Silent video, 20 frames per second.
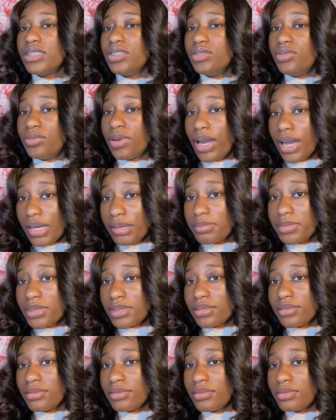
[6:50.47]
dropped
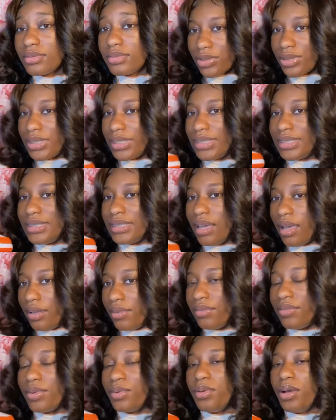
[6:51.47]
on the
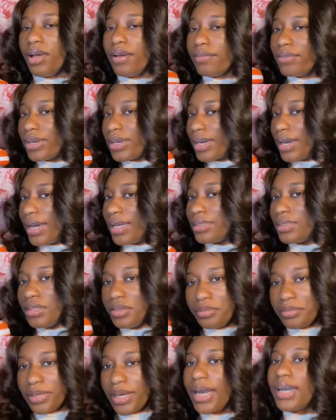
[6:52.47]
10th, whoever got
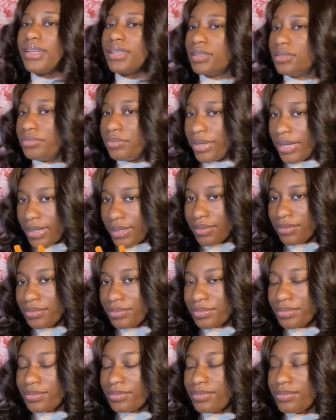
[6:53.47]
them, right?
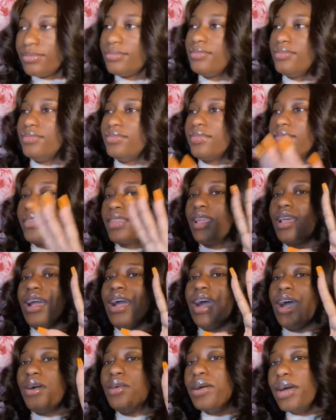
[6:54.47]

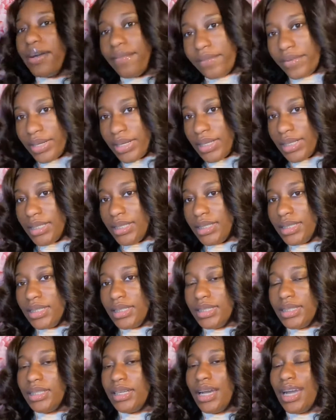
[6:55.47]
However,
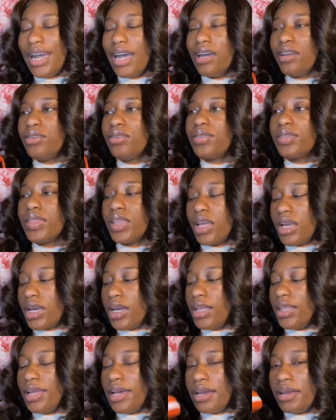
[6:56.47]
I don't think
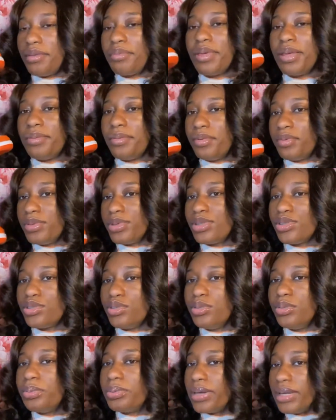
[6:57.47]
a lot of people was
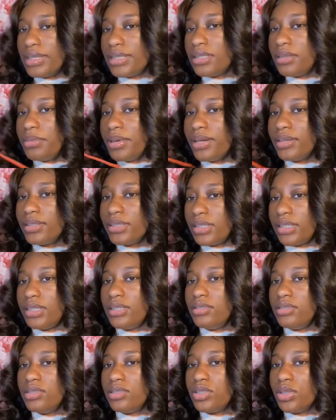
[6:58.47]
too pressed about
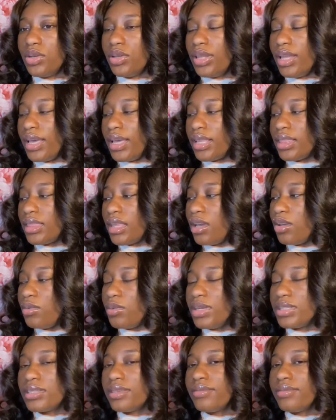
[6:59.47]
these, so like they wasn't